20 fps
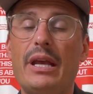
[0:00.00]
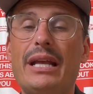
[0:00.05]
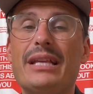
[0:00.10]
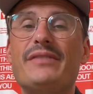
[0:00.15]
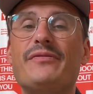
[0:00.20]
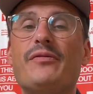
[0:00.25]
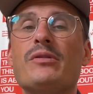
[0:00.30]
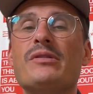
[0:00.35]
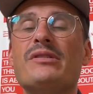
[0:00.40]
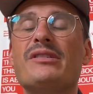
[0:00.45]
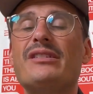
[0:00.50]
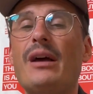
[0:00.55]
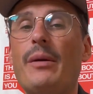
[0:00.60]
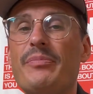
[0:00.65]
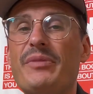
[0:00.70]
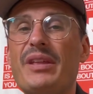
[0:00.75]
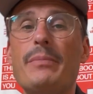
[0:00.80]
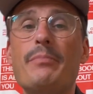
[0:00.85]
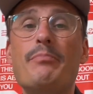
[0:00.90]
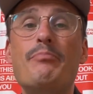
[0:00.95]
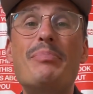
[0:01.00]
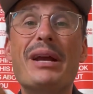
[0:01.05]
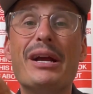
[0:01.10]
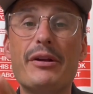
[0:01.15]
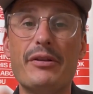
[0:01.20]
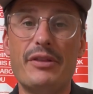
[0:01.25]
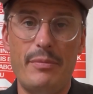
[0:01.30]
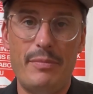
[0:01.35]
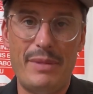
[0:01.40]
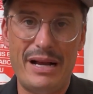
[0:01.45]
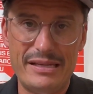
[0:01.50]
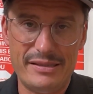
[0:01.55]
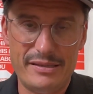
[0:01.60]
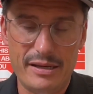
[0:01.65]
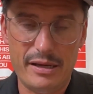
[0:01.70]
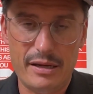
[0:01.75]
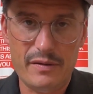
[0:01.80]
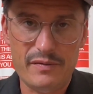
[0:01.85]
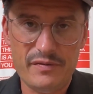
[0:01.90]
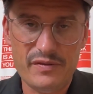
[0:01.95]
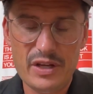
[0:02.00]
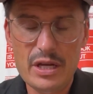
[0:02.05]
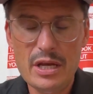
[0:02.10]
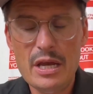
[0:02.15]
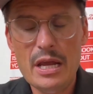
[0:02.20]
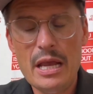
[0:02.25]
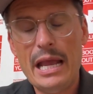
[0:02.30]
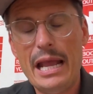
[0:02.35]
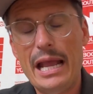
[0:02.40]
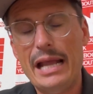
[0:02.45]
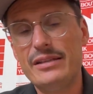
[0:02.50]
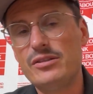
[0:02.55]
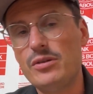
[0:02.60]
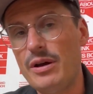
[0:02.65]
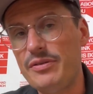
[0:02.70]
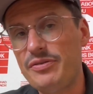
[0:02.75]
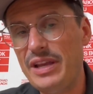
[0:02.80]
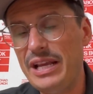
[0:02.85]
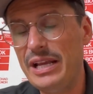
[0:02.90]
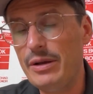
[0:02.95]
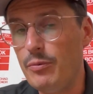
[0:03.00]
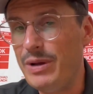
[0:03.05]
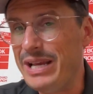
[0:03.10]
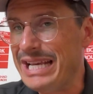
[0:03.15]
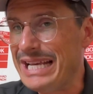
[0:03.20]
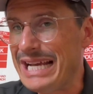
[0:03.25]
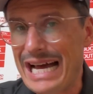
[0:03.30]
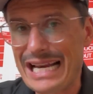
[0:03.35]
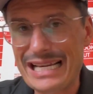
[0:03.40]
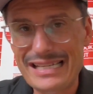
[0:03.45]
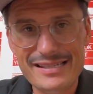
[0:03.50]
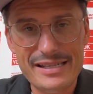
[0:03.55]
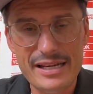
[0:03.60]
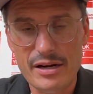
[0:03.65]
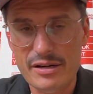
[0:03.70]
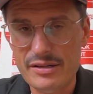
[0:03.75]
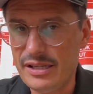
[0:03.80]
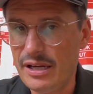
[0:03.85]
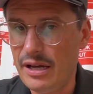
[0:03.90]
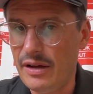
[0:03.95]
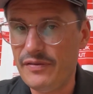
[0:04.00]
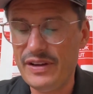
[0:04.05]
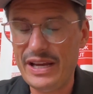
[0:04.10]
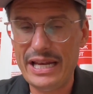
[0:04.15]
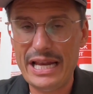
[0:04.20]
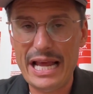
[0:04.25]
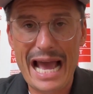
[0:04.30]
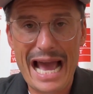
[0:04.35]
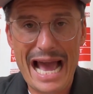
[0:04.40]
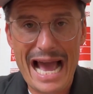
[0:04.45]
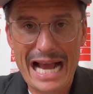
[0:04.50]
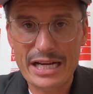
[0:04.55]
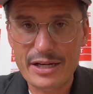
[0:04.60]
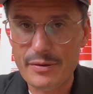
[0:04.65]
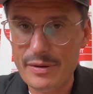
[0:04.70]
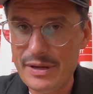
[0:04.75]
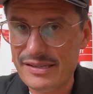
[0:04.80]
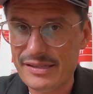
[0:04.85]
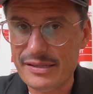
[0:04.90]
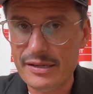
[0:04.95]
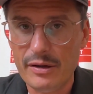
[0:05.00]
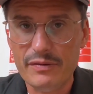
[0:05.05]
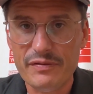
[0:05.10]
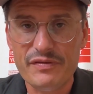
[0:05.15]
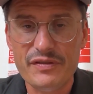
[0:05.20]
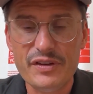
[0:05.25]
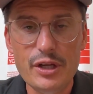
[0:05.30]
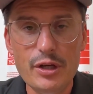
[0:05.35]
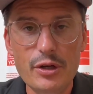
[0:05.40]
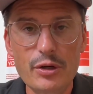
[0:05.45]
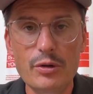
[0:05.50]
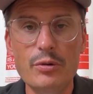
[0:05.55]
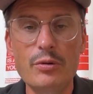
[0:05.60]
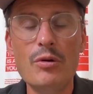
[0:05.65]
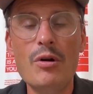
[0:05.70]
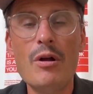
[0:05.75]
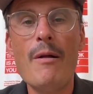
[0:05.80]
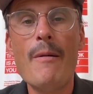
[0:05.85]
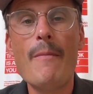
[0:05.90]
It's for something bigger than myself. And so I think we got to see ourselves in an accurate self view